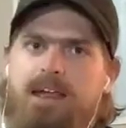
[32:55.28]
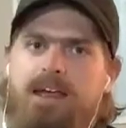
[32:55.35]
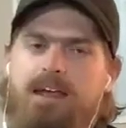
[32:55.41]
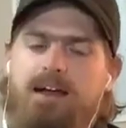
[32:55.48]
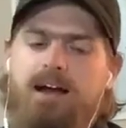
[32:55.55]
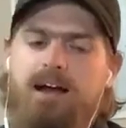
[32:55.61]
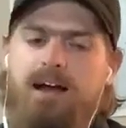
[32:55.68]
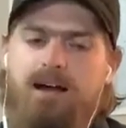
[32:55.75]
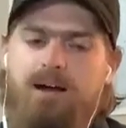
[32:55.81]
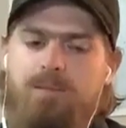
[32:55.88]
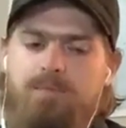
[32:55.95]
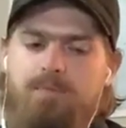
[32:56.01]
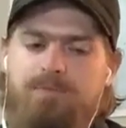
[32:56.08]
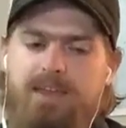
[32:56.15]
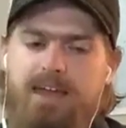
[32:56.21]

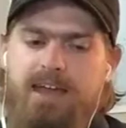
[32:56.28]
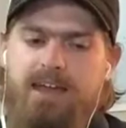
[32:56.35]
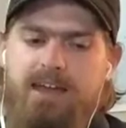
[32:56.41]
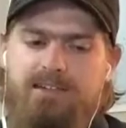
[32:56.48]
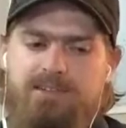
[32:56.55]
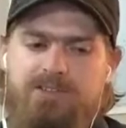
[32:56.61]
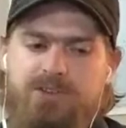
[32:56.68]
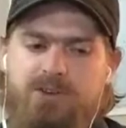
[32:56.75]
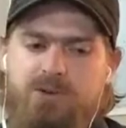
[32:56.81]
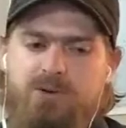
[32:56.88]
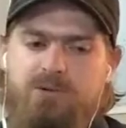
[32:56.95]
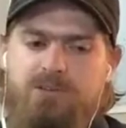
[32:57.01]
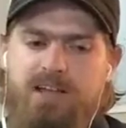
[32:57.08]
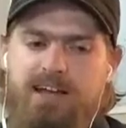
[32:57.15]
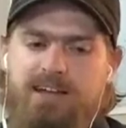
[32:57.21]
and
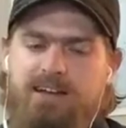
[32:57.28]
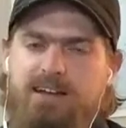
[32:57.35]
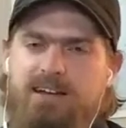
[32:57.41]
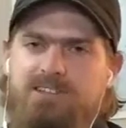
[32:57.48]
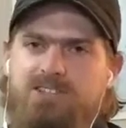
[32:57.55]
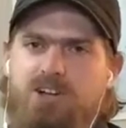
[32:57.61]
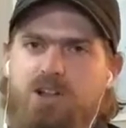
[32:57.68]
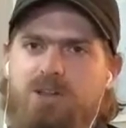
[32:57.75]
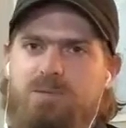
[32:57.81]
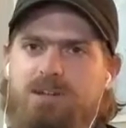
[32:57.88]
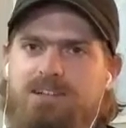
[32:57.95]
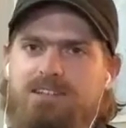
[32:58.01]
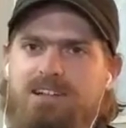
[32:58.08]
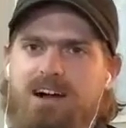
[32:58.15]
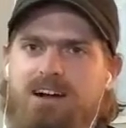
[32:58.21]
to, like
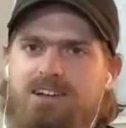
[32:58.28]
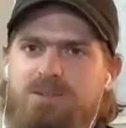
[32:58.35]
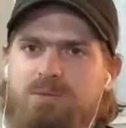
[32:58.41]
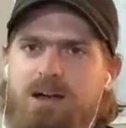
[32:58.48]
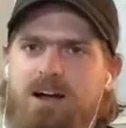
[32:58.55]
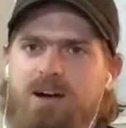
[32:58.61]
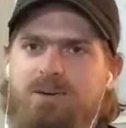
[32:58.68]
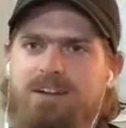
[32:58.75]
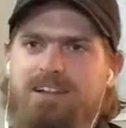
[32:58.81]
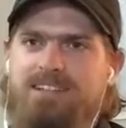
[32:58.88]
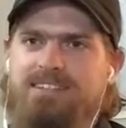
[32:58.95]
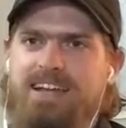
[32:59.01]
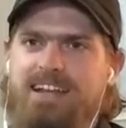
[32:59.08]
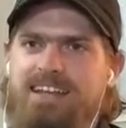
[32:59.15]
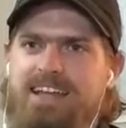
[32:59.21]
Solomon talks about when he's
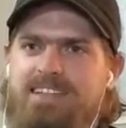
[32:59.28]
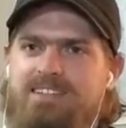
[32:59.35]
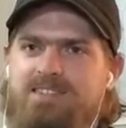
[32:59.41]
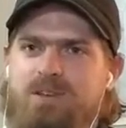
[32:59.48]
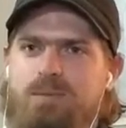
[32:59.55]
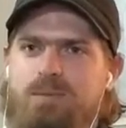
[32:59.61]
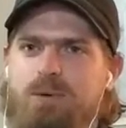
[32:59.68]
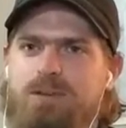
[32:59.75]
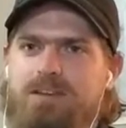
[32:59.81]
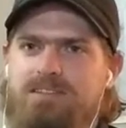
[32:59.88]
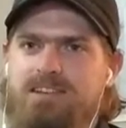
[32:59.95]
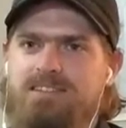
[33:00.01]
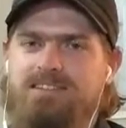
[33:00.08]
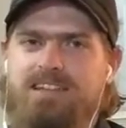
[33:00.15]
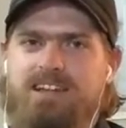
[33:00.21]
dedicating the temple. He
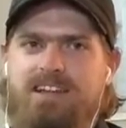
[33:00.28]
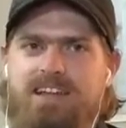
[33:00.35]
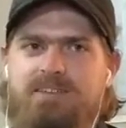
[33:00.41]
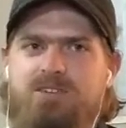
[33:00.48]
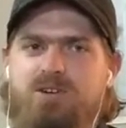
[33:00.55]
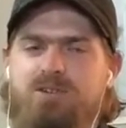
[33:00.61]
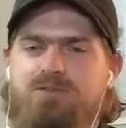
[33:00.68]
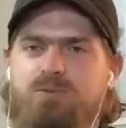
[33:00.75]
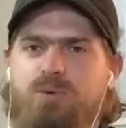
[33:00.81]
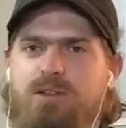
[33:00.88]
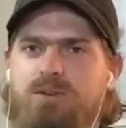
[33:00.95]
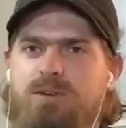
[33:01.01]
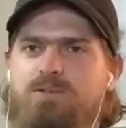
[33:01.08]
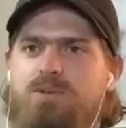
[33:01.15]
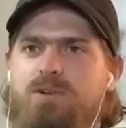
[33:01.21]
says that even a